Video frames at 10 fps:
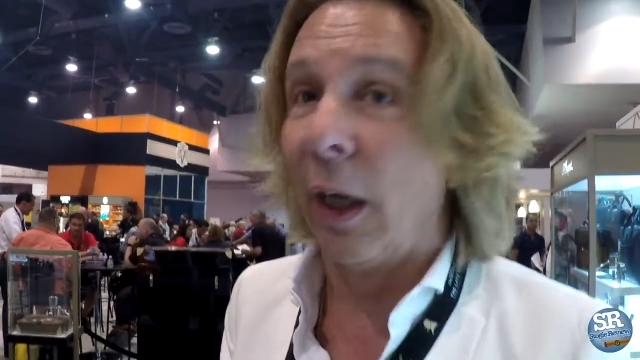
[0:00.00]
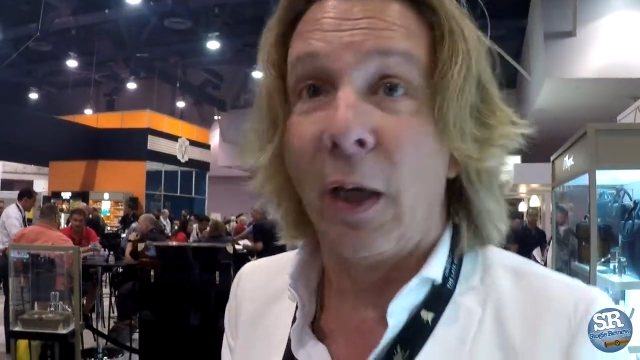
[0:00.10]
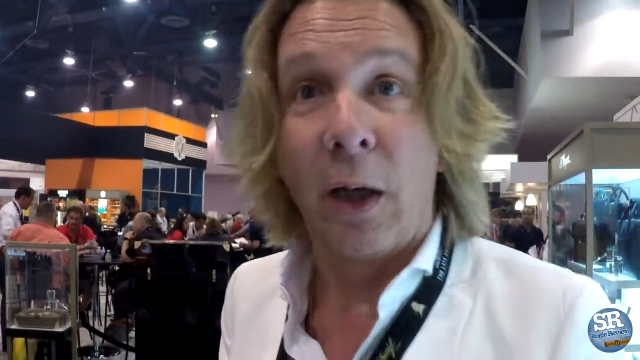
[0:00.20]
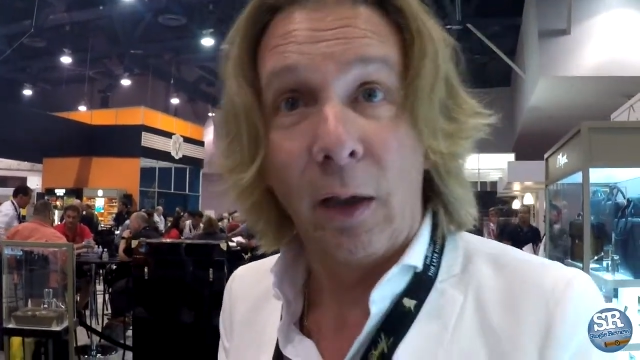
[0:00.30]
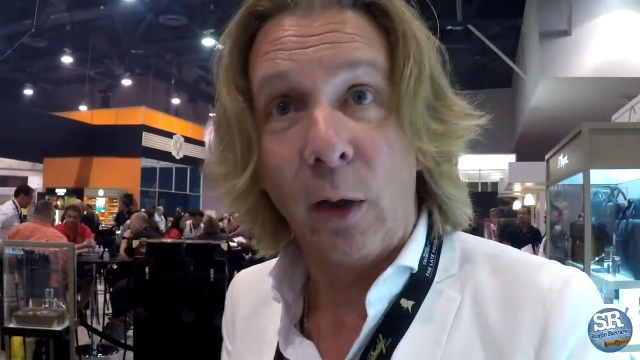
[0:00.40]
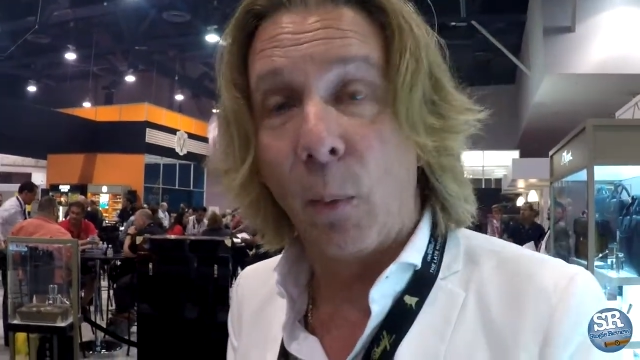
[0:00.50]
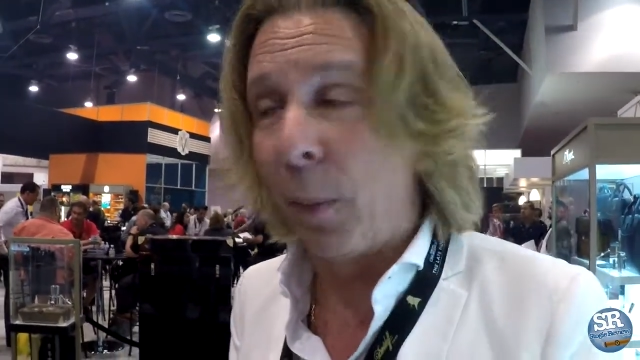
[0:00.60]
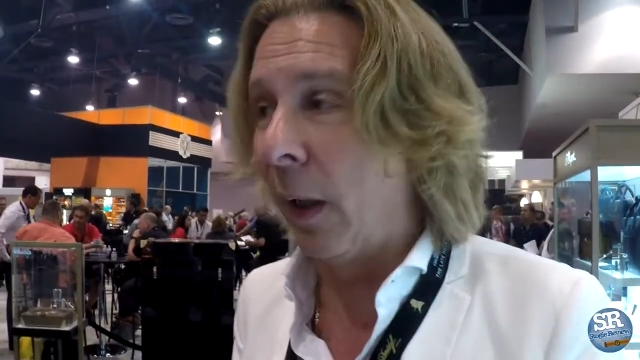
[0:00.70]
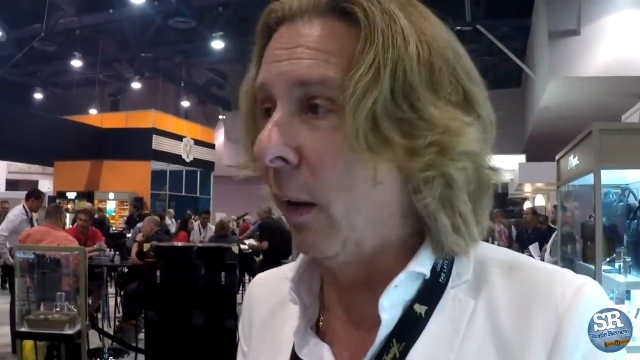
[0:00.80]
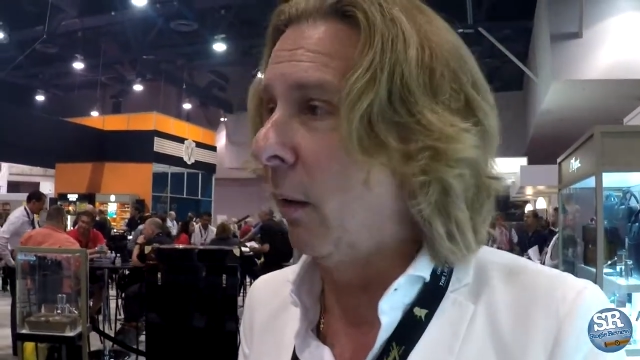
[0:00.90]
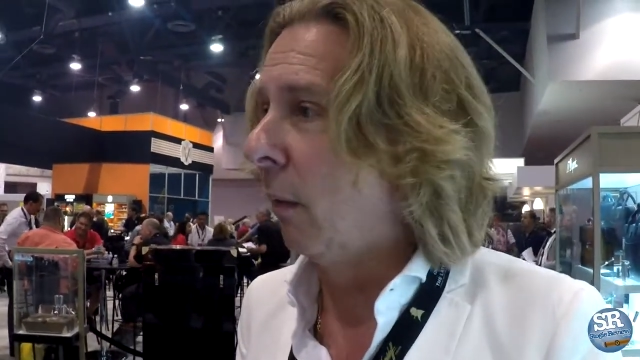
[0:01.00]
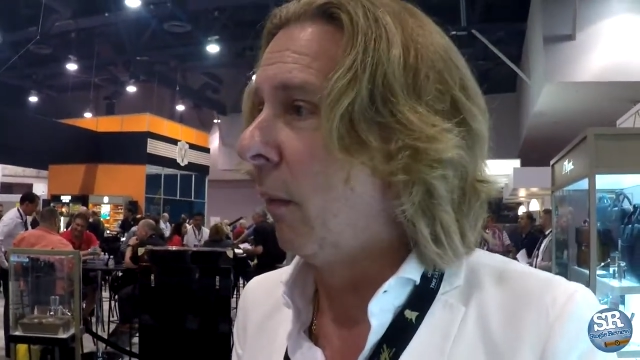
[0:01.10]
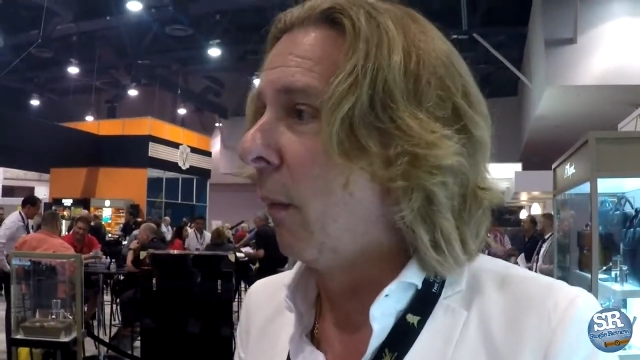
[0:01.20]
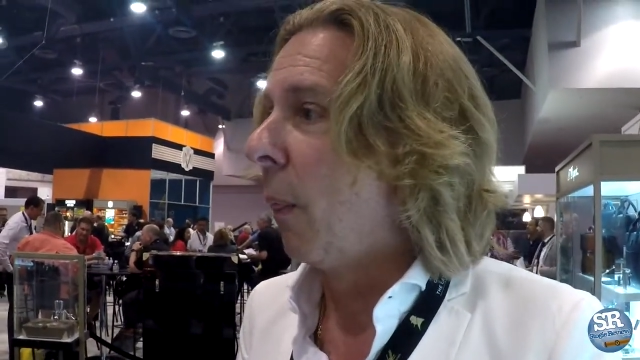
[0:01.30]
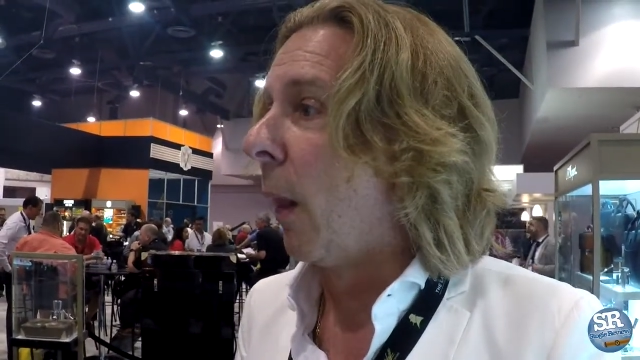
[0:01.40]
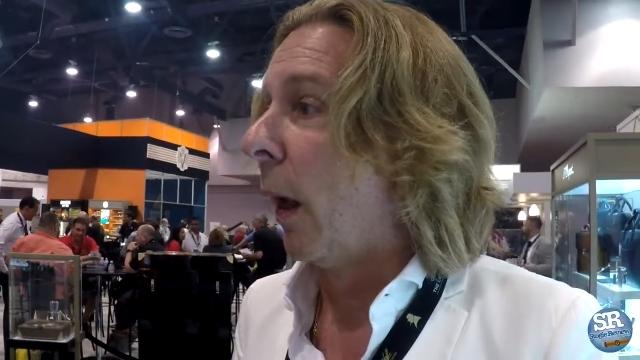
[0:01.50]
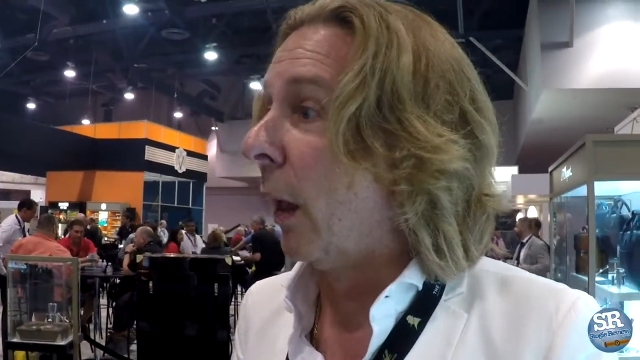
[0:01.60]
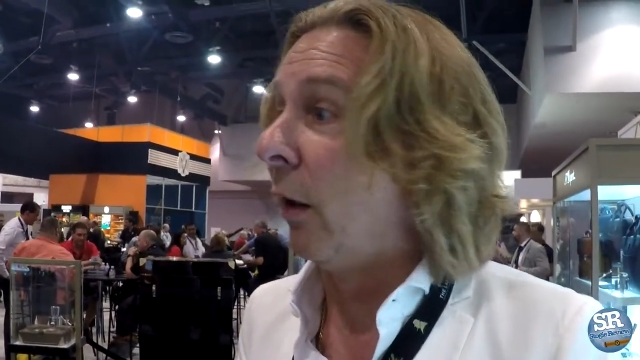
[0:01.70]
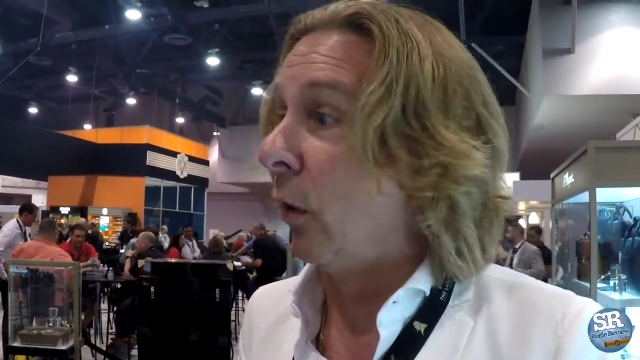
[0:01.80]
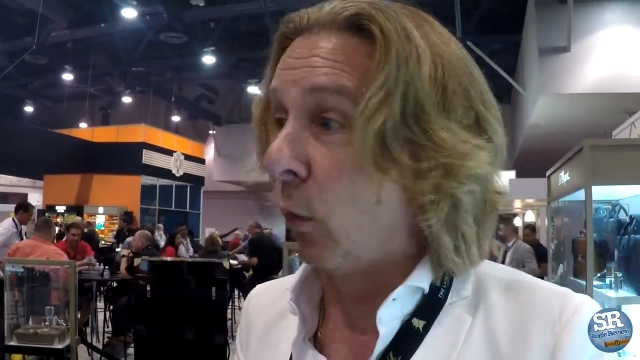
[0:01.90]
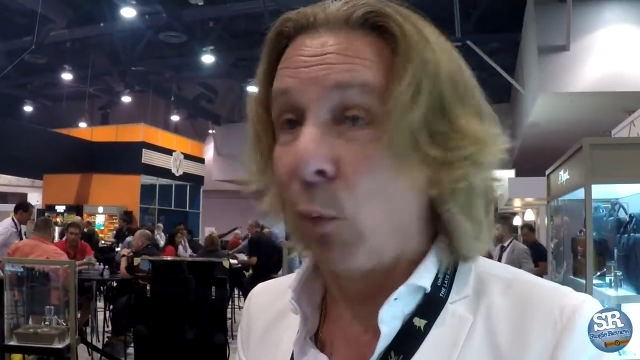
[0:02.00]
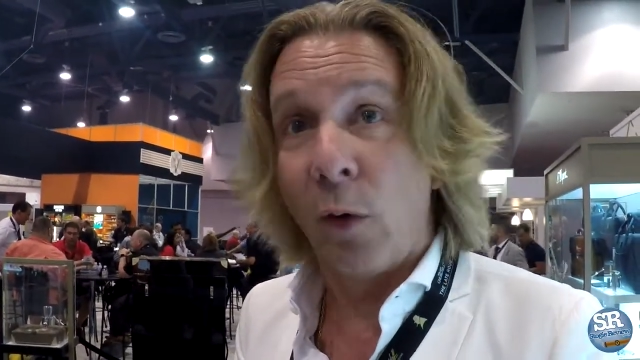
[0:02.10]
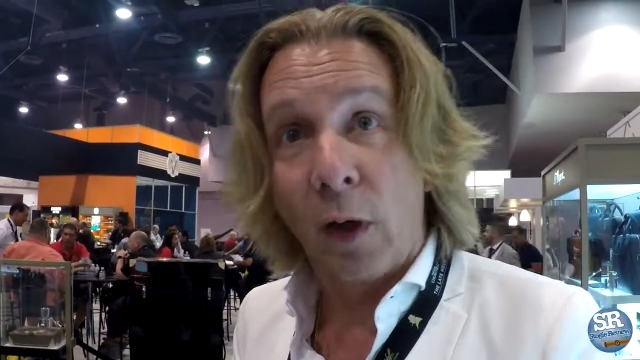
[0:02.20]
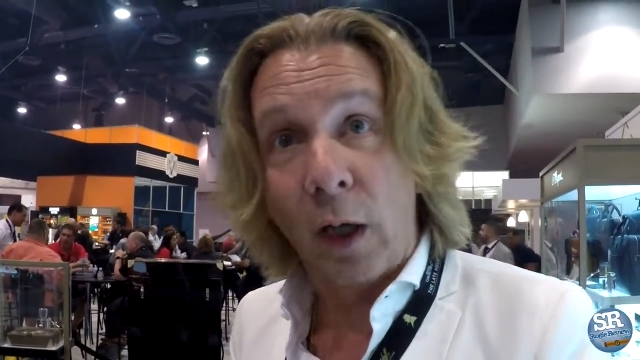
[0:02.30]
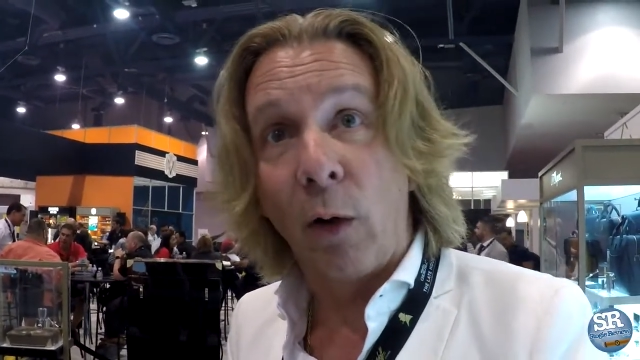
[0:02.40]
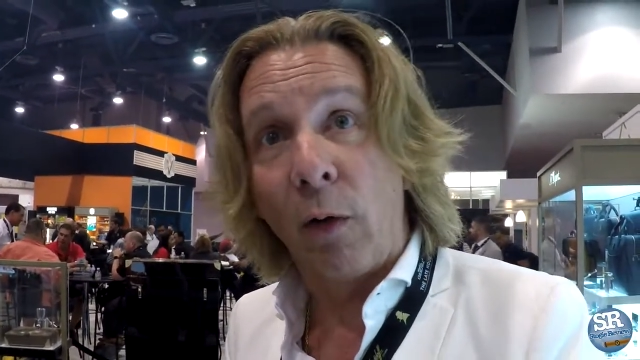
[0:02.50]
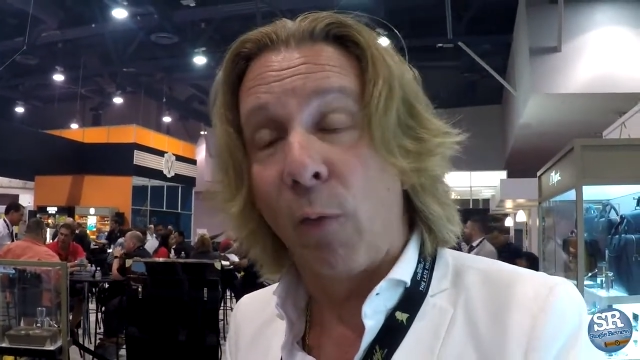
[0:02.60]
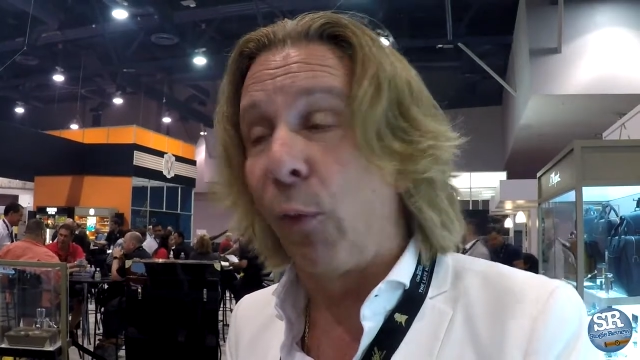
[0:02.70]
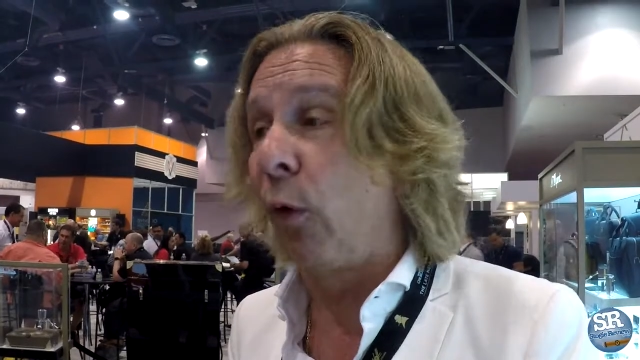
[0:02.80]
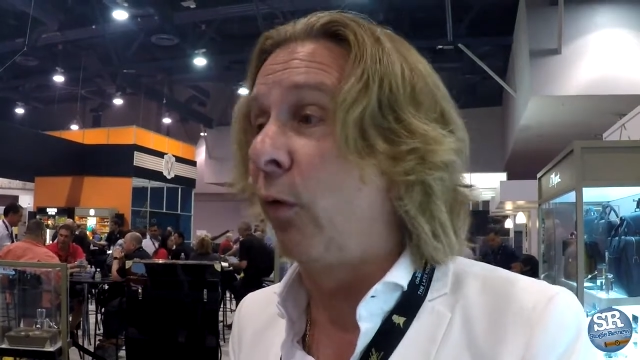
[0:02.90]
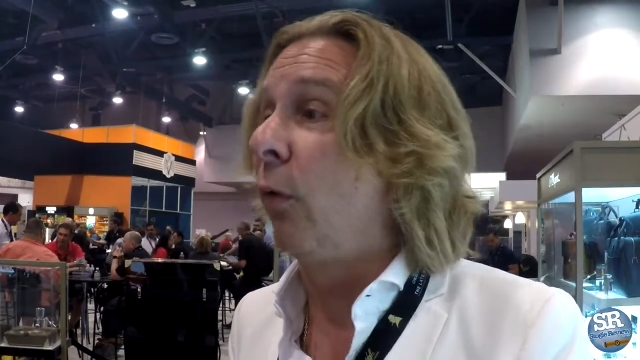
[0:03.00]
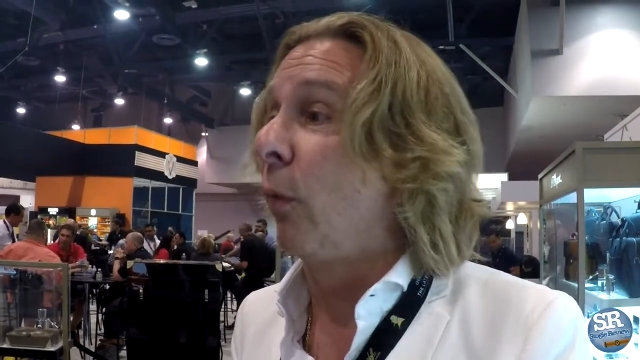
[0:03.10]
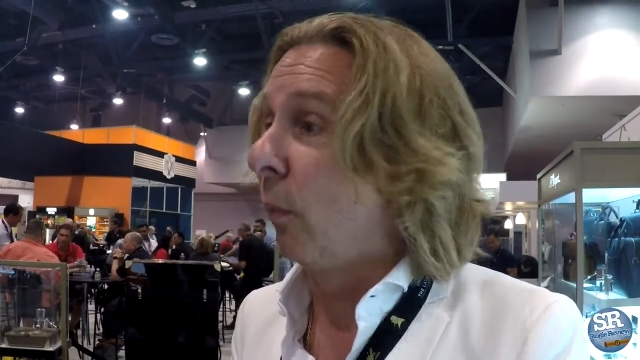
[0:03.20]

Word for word: And they did a pen, and that's when they created their first